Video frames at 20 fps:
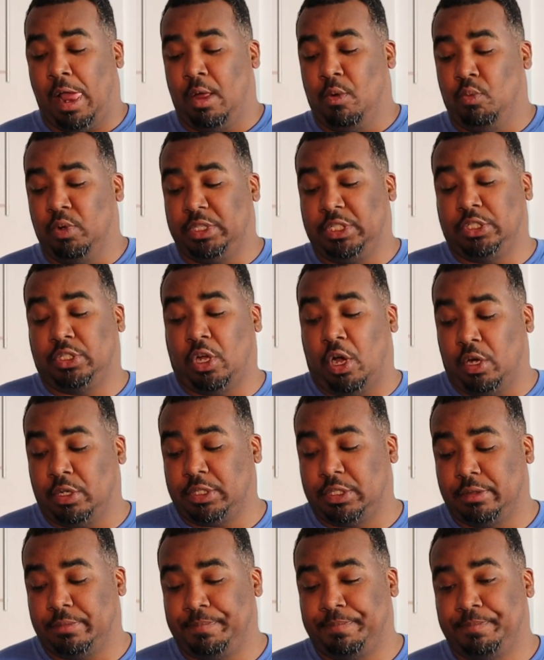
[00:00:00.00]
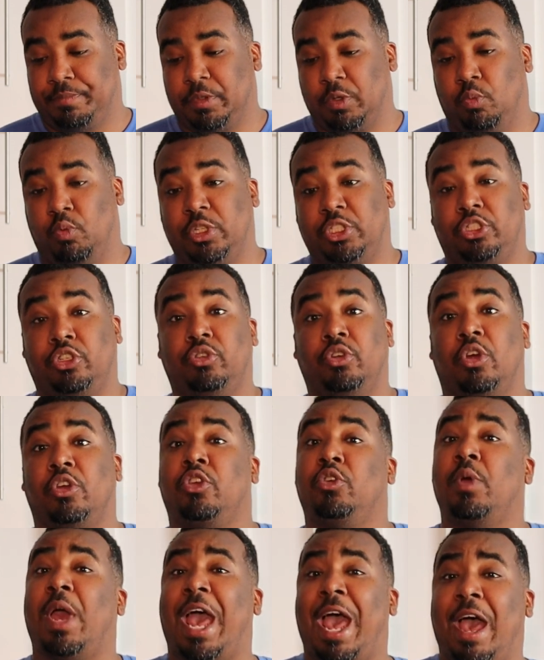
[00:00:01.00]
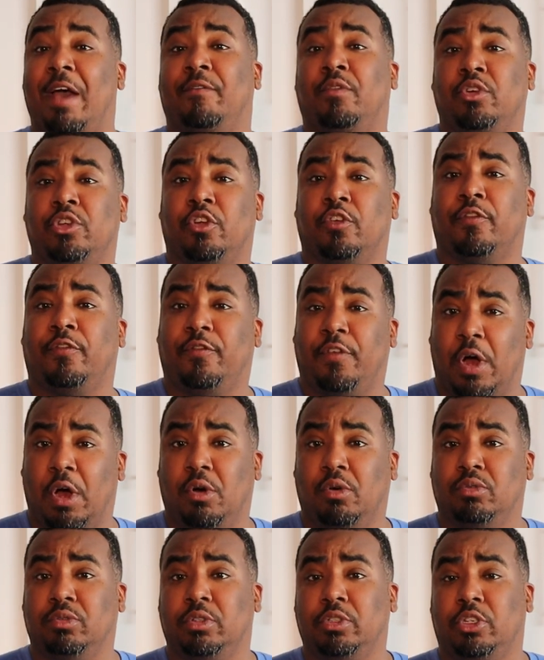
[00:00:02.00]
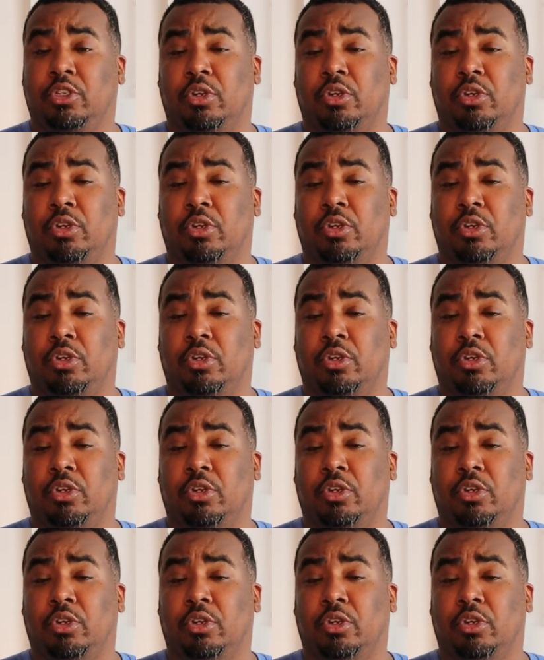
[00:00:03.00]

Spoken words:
which is awesome, which you have on your phone.